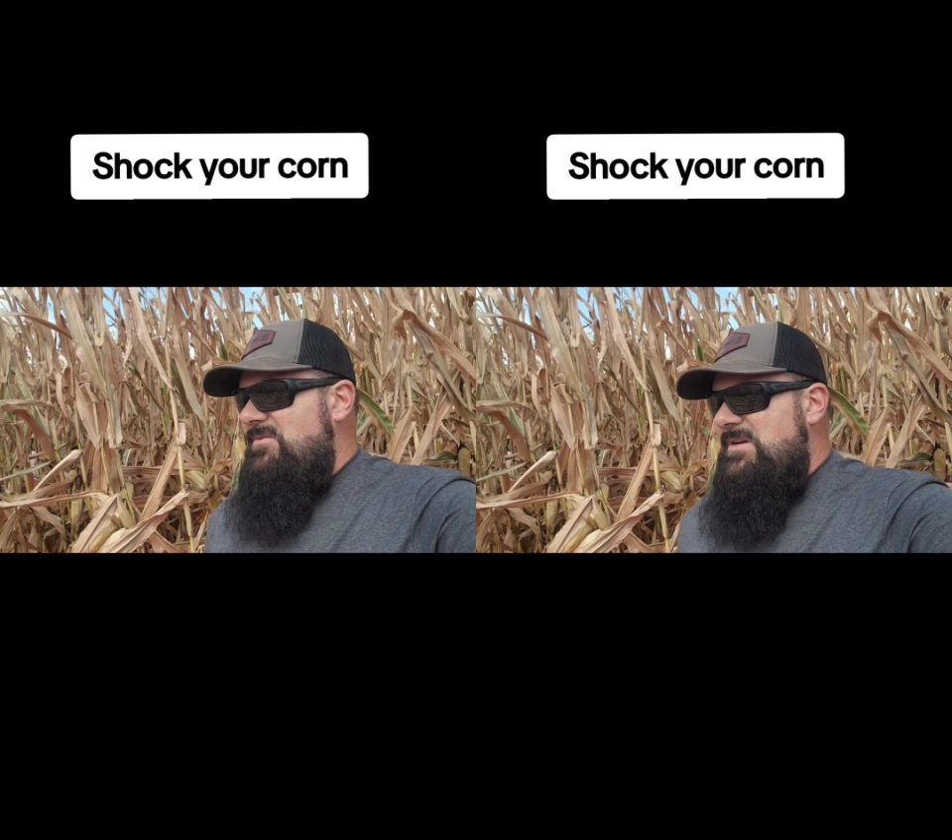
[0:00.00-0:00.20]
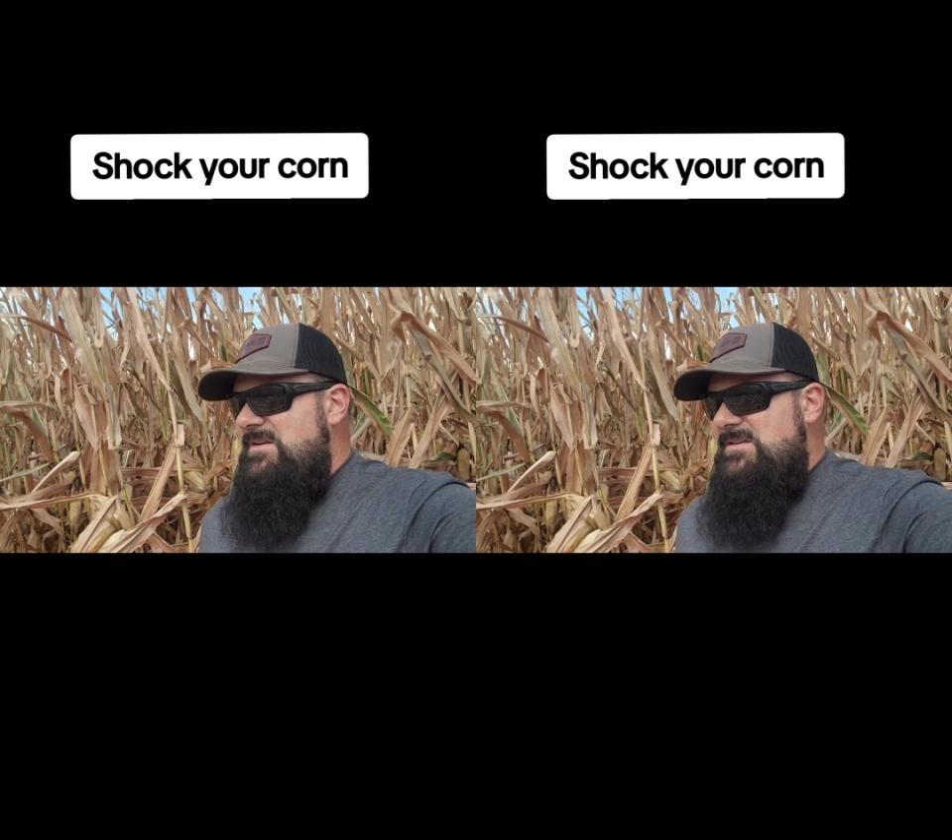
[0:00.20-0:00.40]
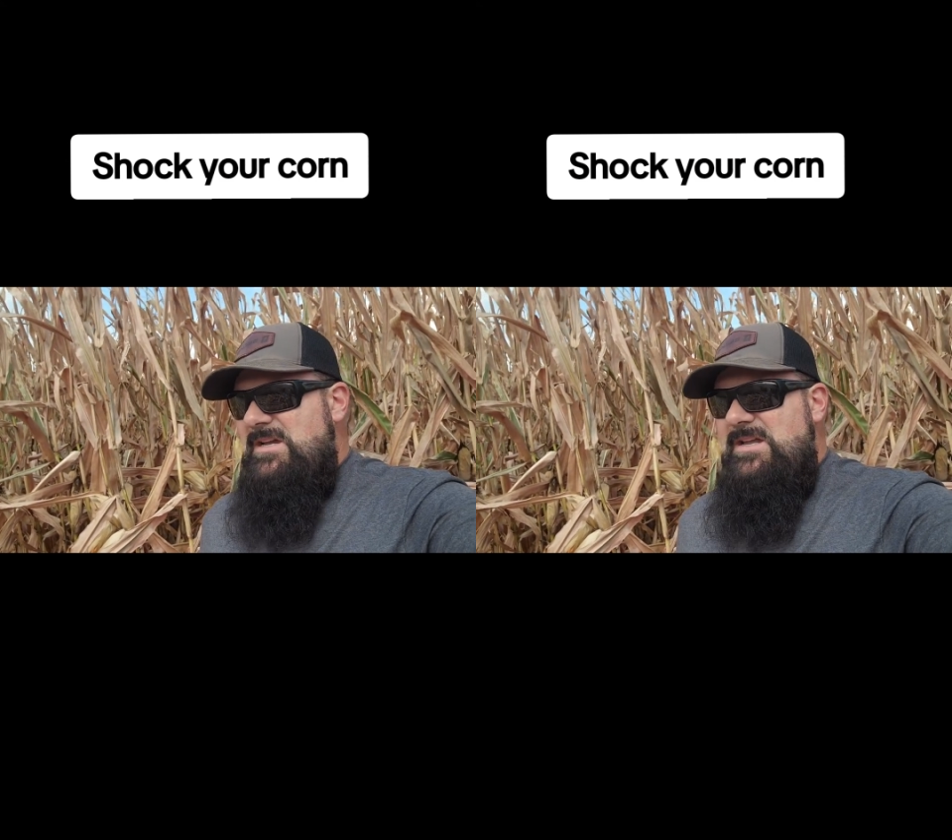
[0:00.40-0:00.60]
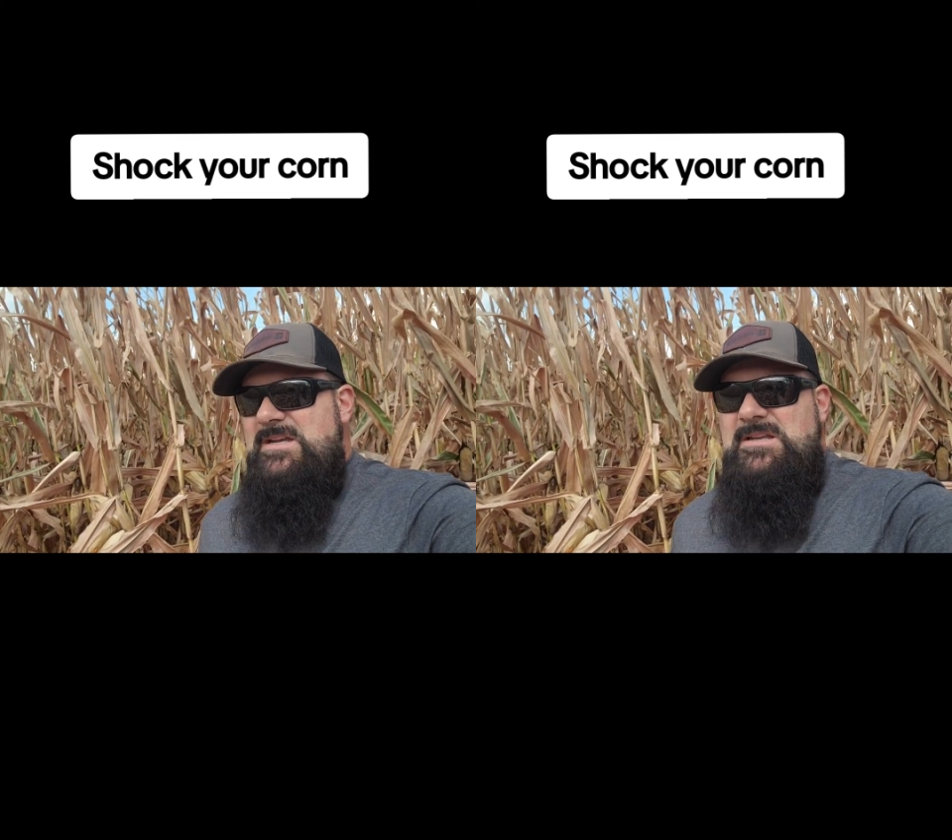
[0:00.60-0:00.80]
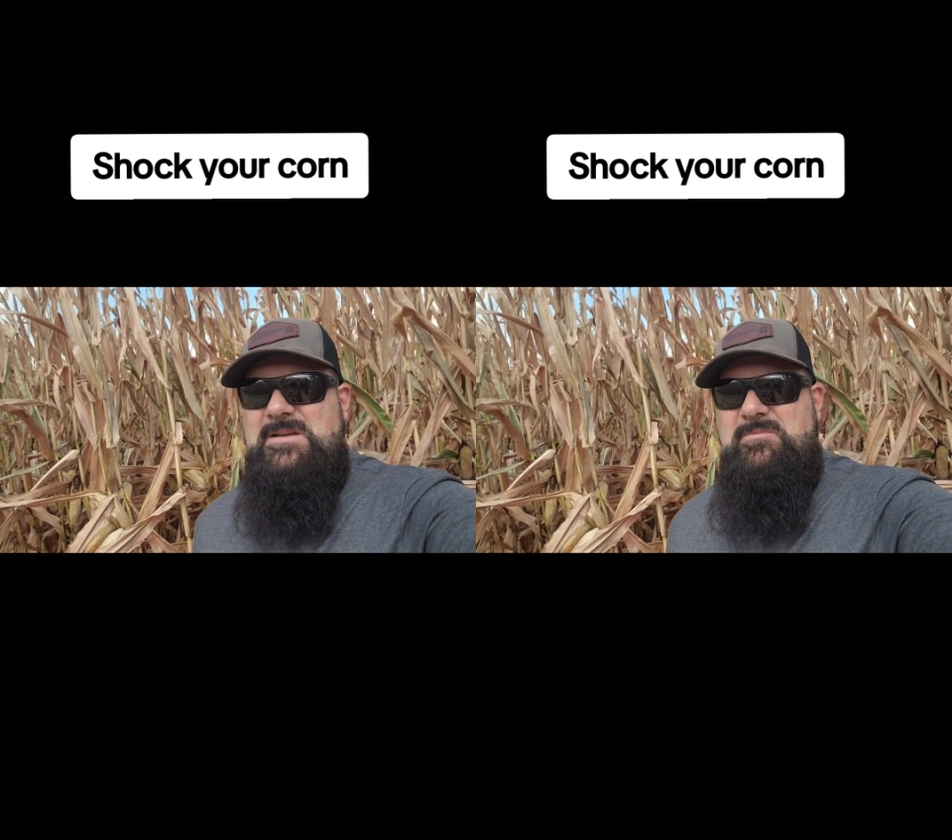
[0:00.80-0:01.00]
would cut
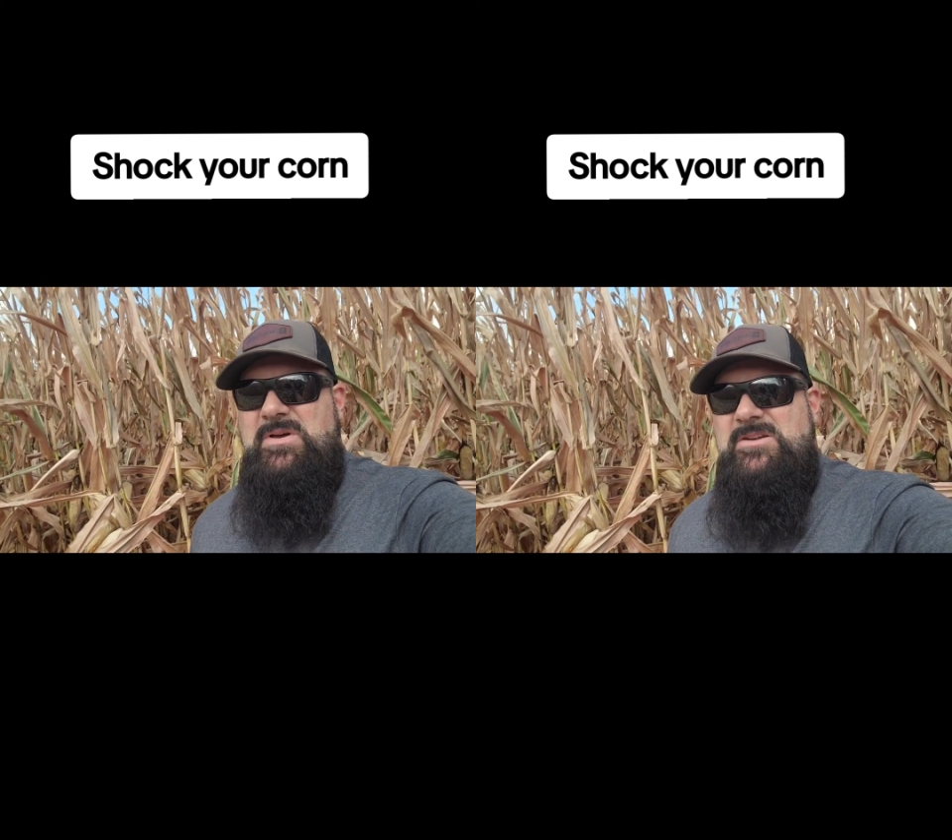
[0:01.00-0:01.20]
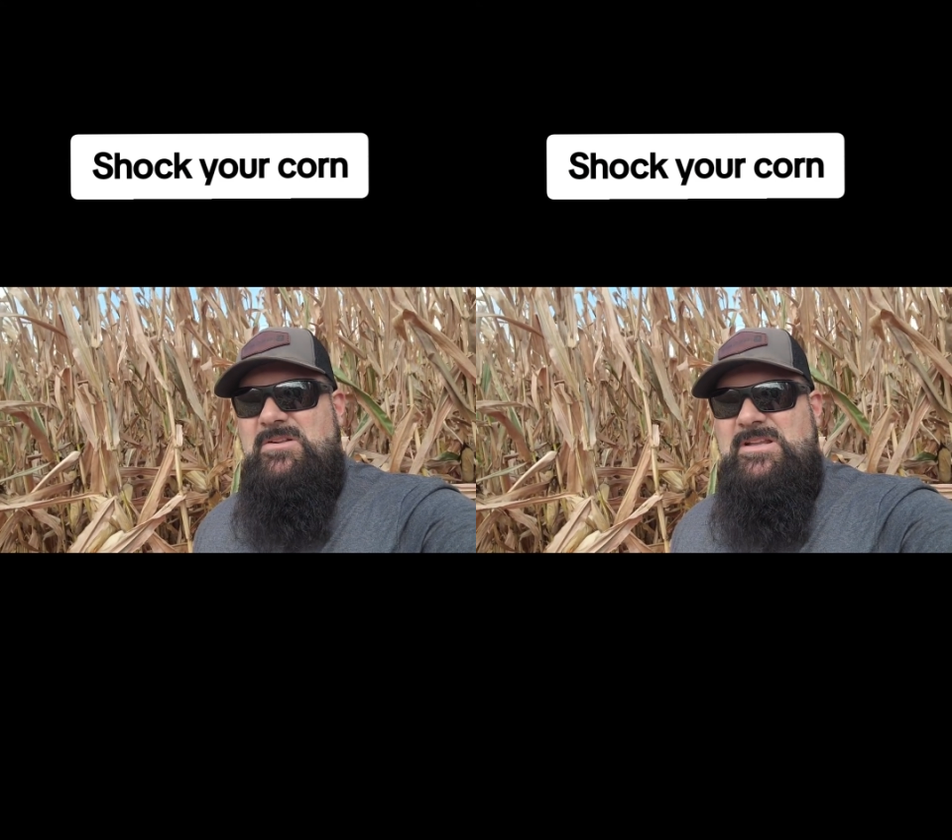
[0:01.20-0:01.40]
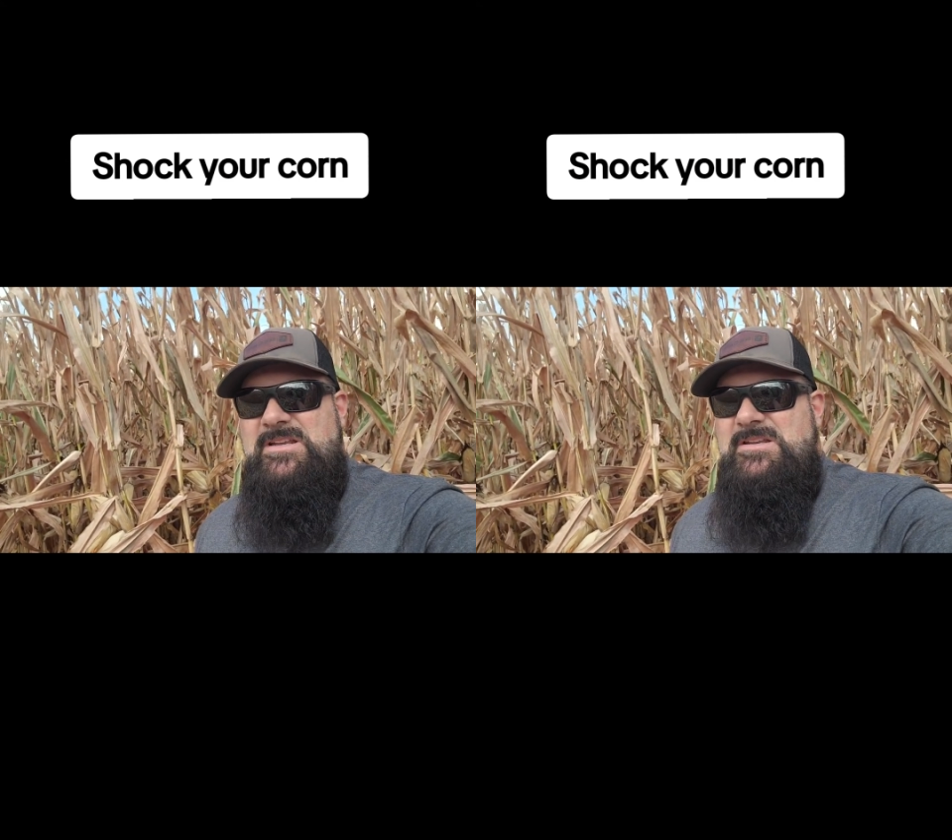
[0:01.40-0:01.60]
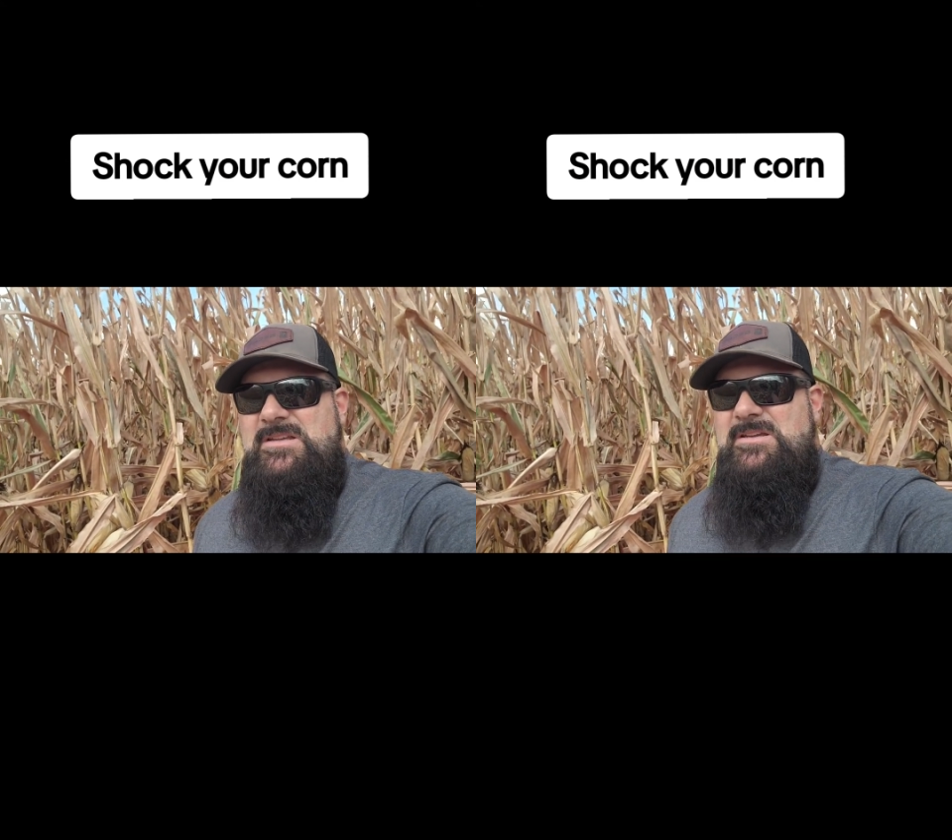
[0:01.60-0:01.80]
it, bundle it,